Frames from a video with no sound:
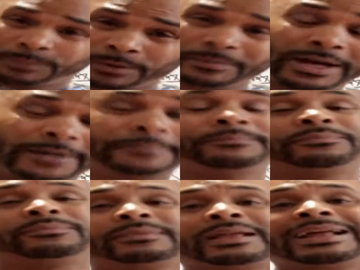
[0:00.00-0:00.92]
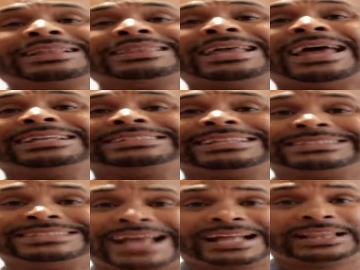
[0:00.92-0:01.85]
per month? That is
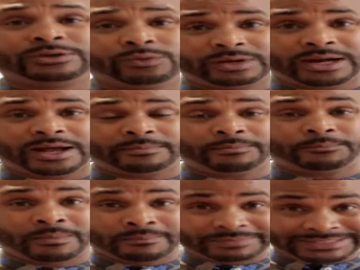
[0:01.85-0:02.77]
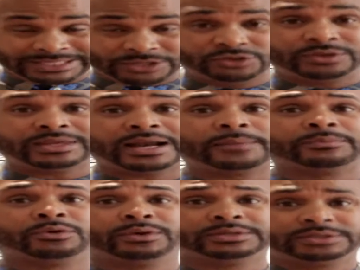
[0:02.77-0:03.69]
exactly what I'm telling you that I'm
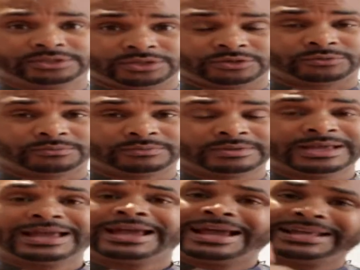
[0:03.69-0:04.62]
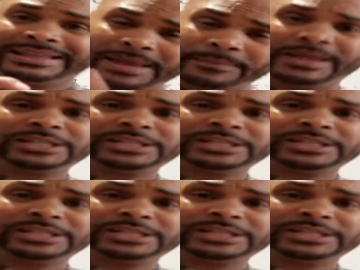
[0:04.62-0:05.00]
going to do. And let me